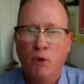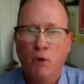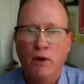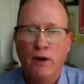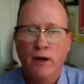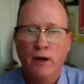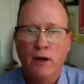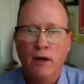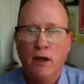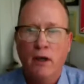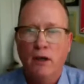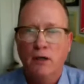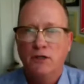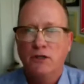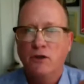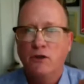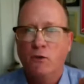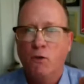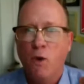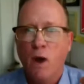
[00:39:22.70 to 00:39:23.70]
important
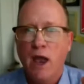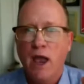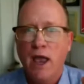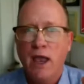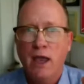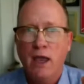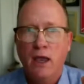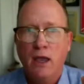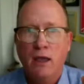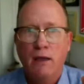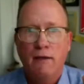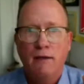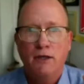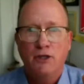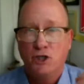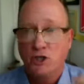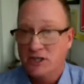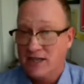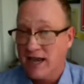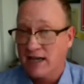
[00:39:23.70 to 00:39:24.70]
to the way
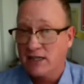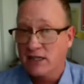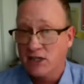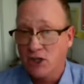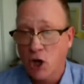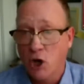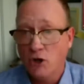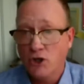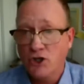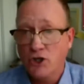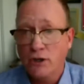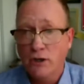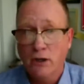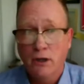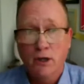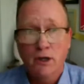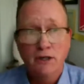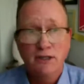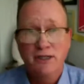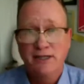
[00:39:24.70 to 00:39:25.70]
to Texas
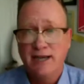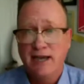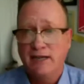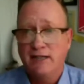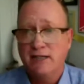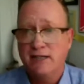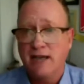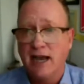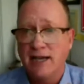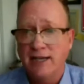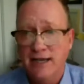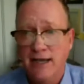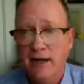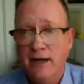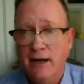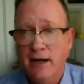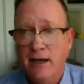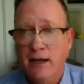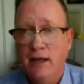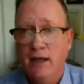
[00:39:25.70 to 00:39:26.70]
culture, to Texas
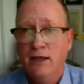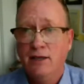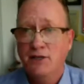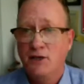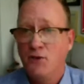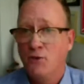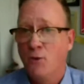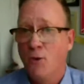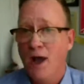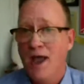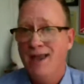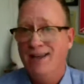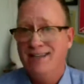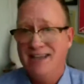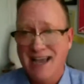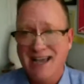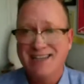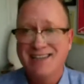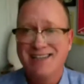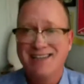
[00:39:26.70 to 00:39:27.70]
identity, to the way
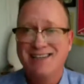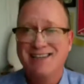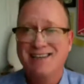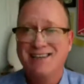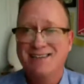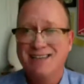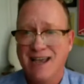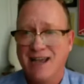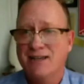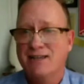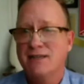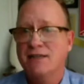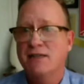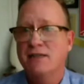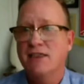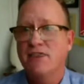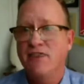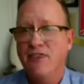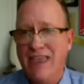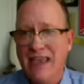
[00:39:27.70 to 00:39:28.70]
Texas
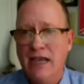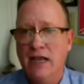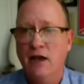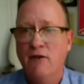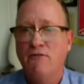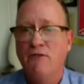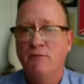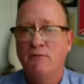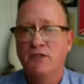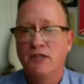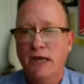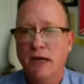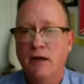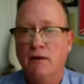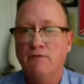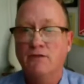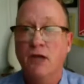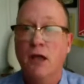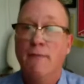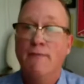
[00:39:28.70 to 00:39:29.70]
Texans think of
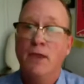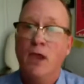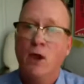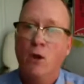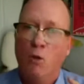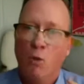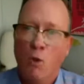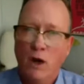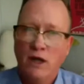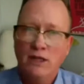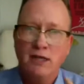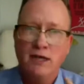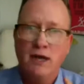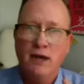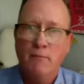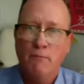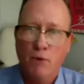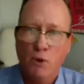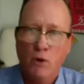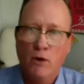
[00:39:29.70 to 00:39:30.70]
themselves. Was
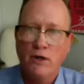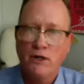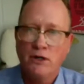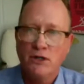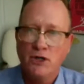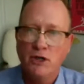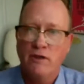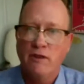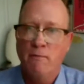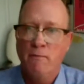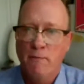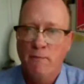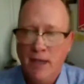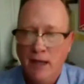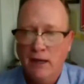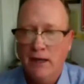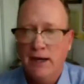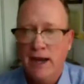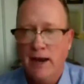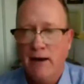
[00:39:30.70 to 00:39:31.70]
it important to the
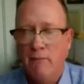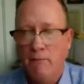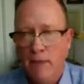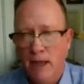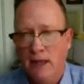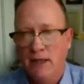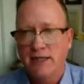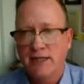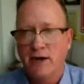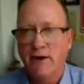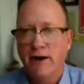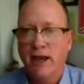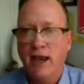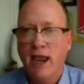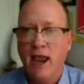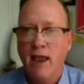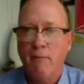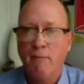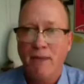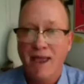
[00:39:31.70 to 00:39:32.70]
military, military
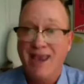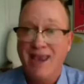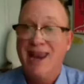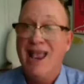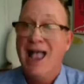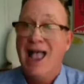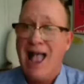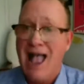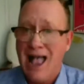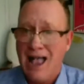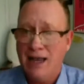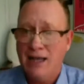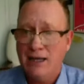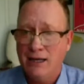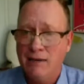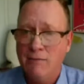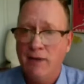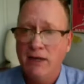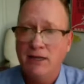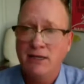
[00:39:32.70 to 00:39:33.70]
campaign?
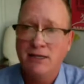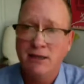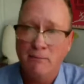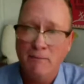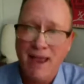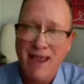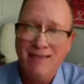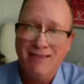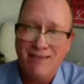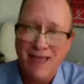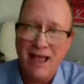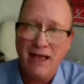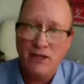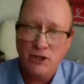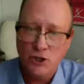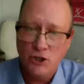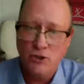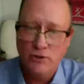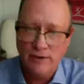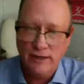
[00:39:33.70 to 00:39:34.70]
Academics debate
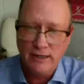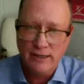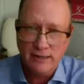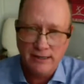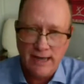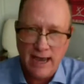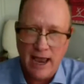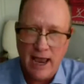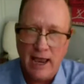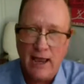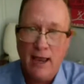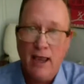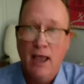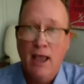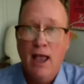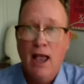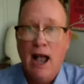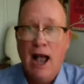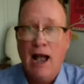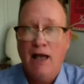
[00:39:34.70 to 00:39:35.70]
that to this day.
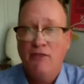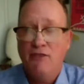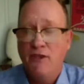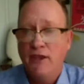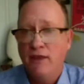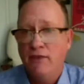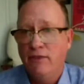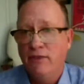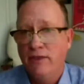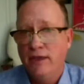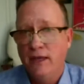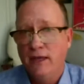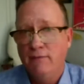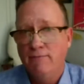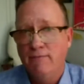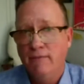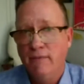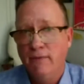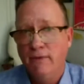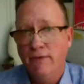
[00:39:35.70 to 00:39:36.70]
I think
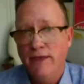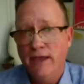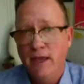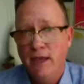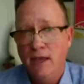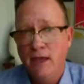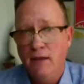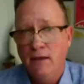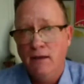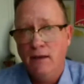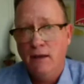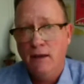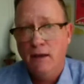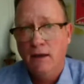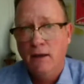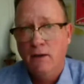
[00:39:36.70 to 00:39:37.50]
the the